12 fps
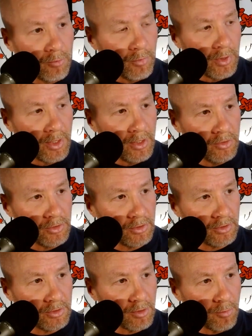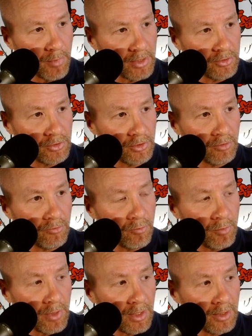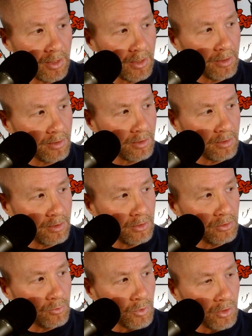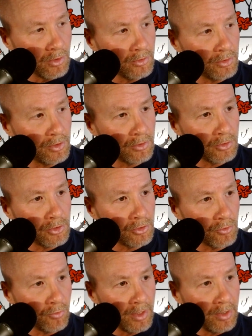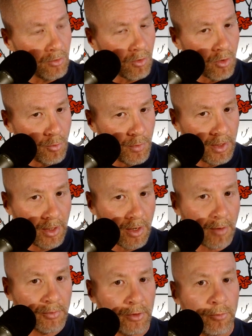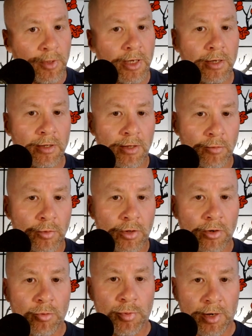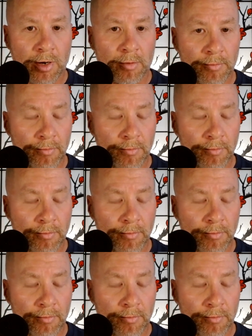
But here's this dimension of meaning that these words on the screen are opening up to me that wouldn't open up